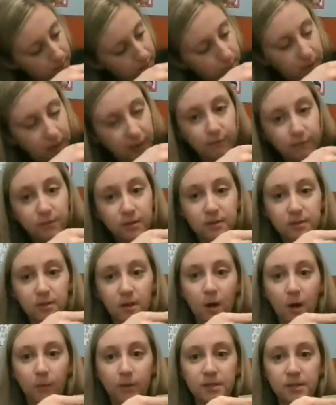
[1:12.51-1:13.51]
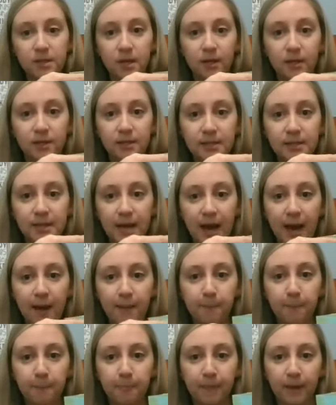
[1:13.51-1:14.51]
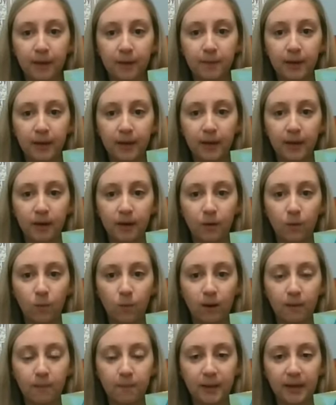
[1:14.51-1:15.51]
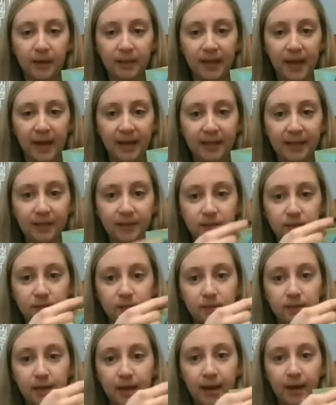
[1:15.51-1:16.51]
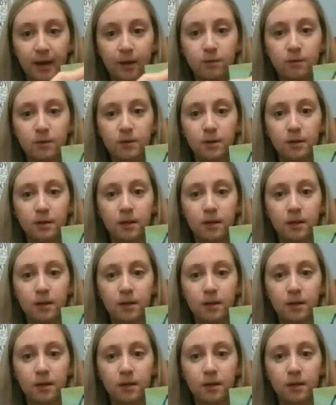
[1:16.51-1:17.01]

We have to always start at the top and make one big line this down,